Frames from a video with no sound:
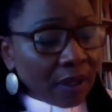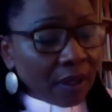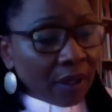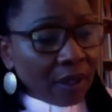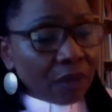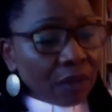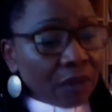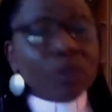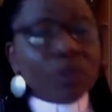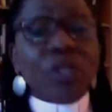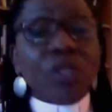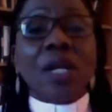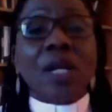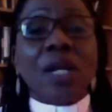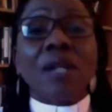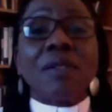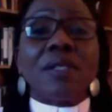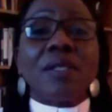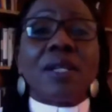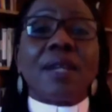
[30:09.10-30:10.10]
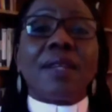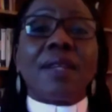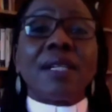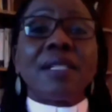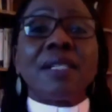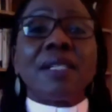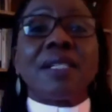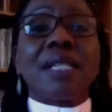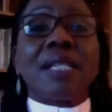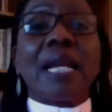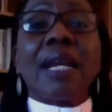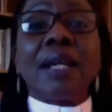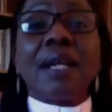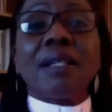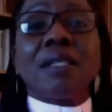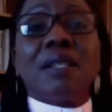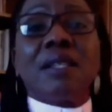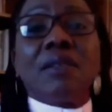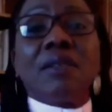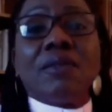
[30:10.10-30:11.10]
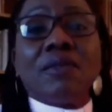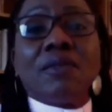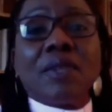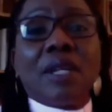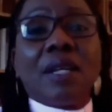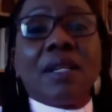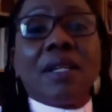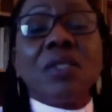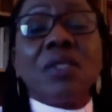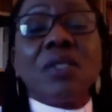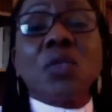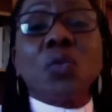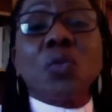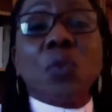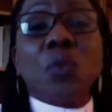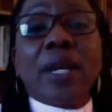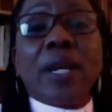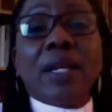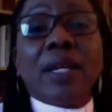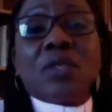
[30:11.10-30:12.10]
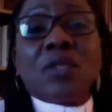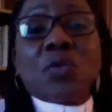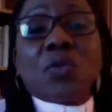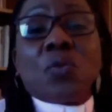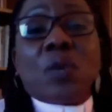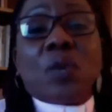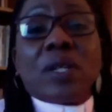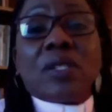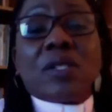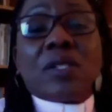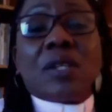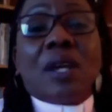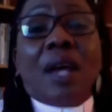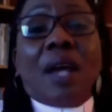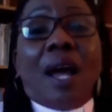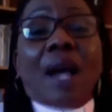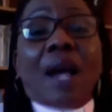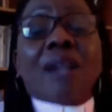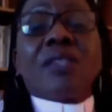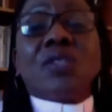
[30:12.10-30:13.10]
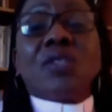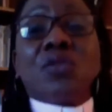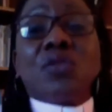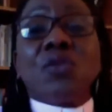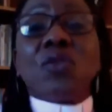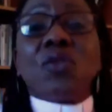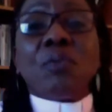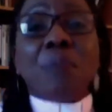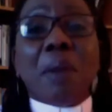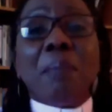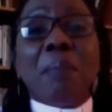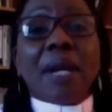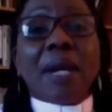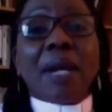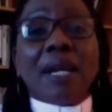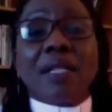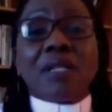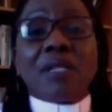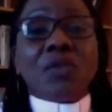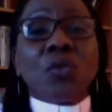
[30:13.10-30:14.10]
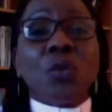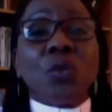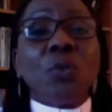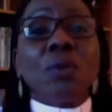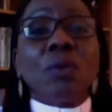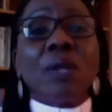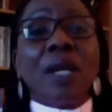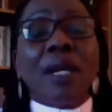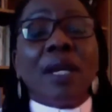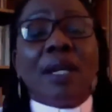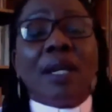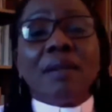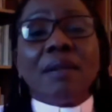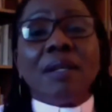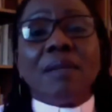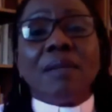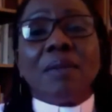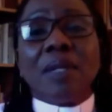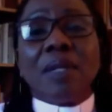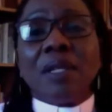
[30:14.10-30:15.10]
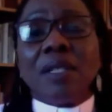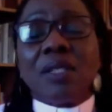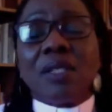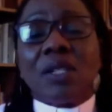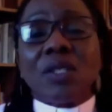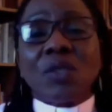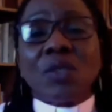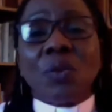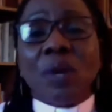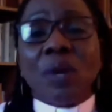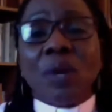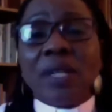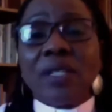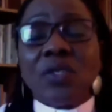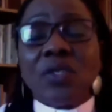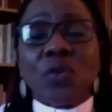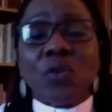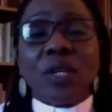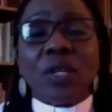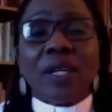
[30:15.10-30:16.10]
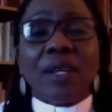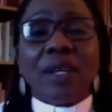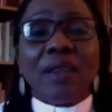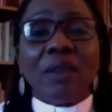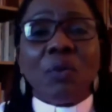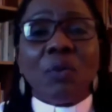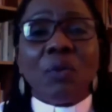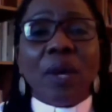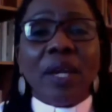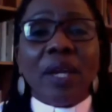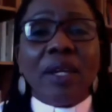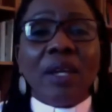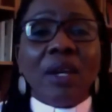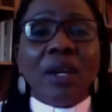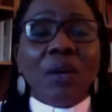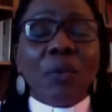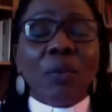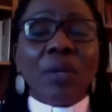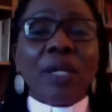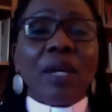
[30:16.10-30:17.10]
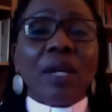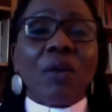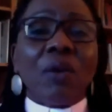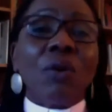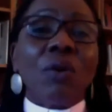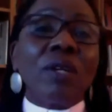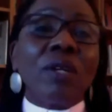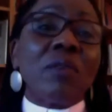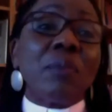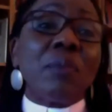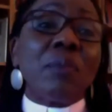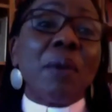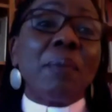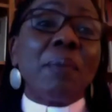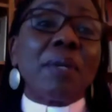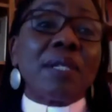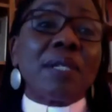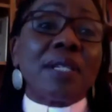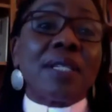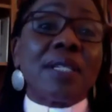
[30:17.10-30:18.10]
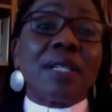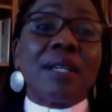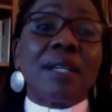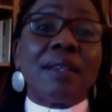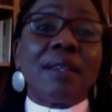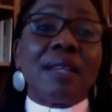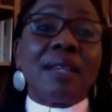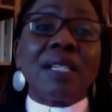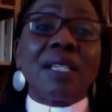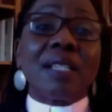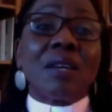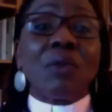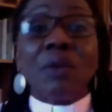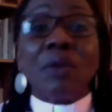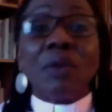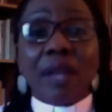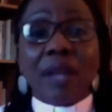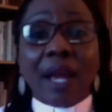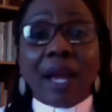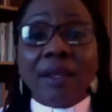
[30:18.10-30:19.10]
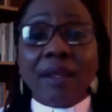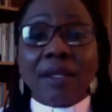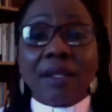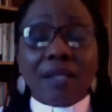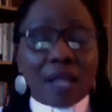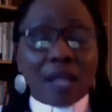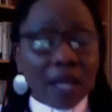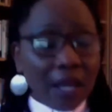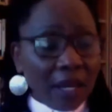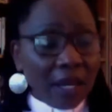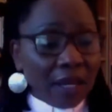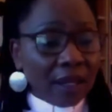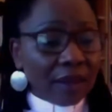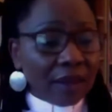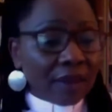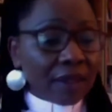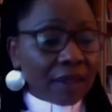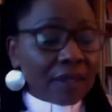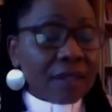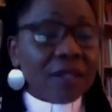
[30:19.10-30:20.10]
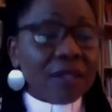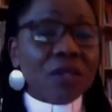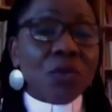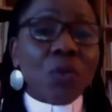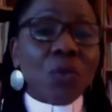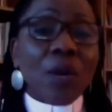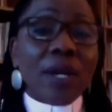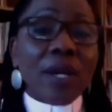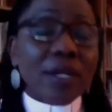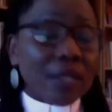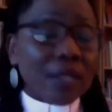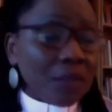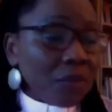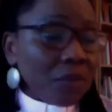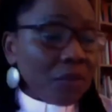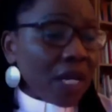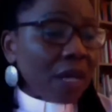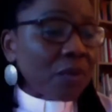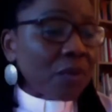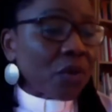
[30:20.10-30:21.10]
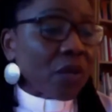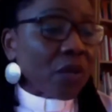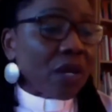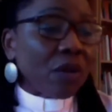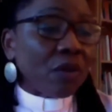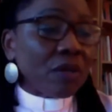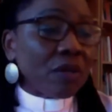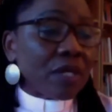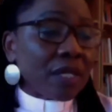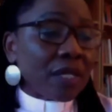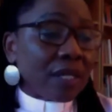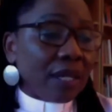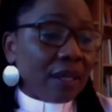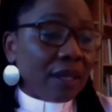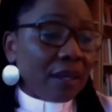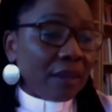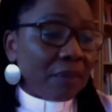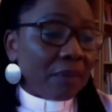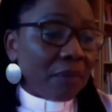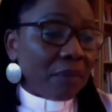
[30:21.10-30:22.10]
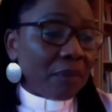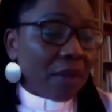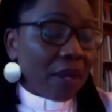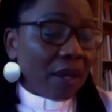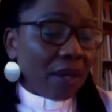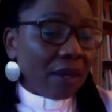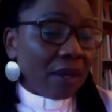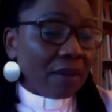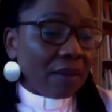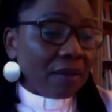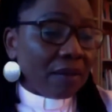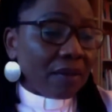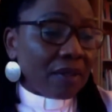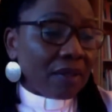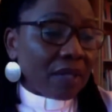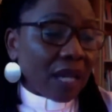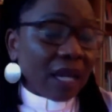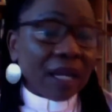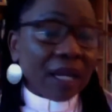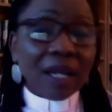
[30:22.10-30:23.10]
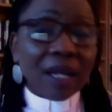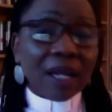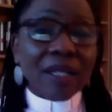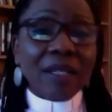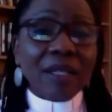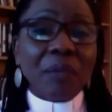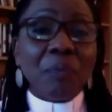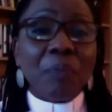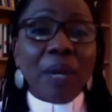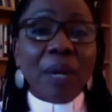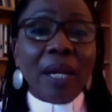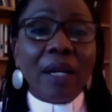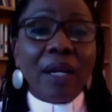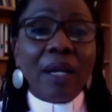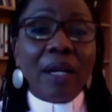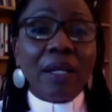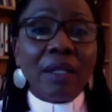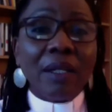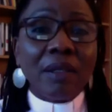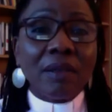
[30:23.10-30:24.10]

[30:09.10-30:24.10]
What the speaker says: nostalgia that is selective in its way it wants us to remember as a tool. It is quite tricky in the way we can only remember certain things and not the others. This is why sometimes we cannot see the dark underbelly